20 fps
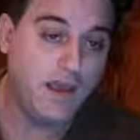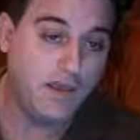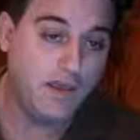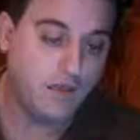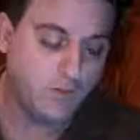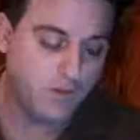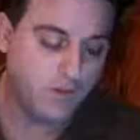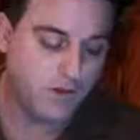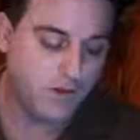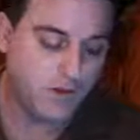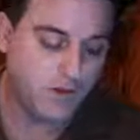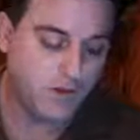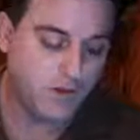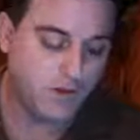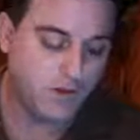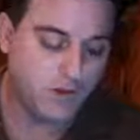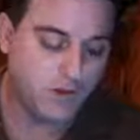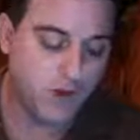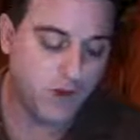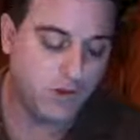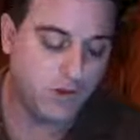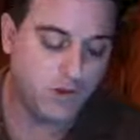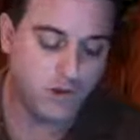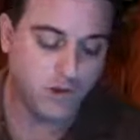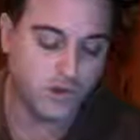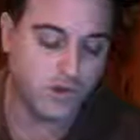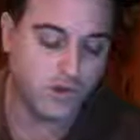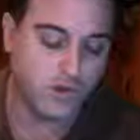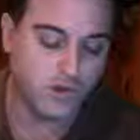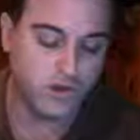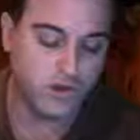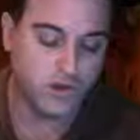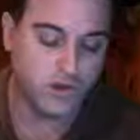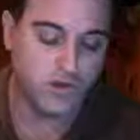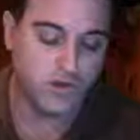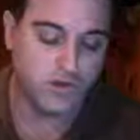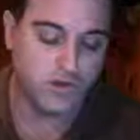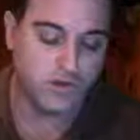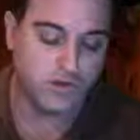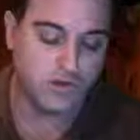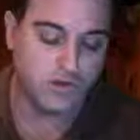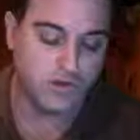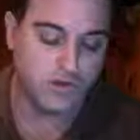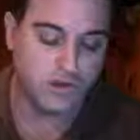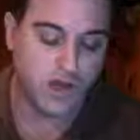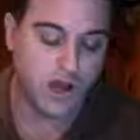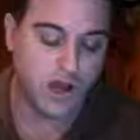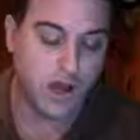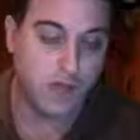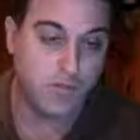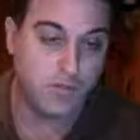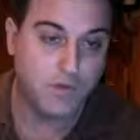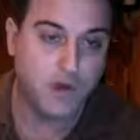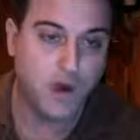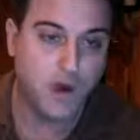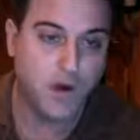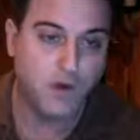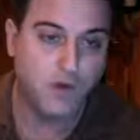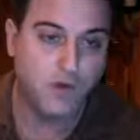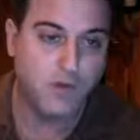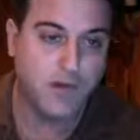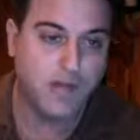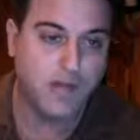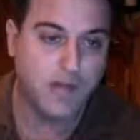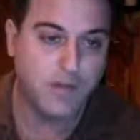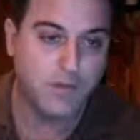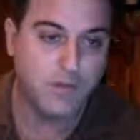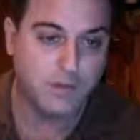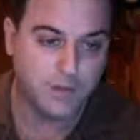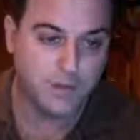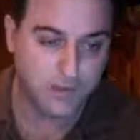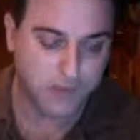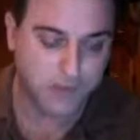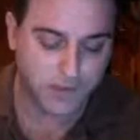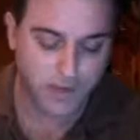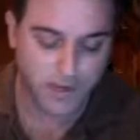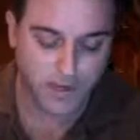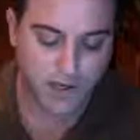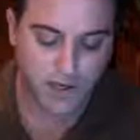one of those postal code labels.